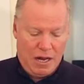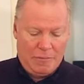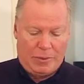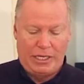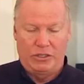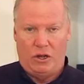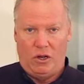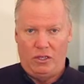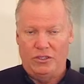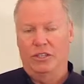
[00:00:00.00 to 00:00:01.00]
but it's
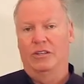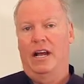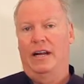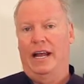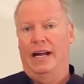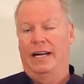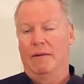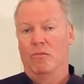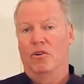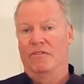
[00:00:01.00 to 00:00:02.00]
also not
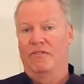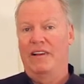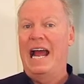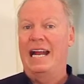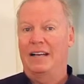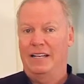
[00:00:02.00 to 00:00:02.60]
adding more fat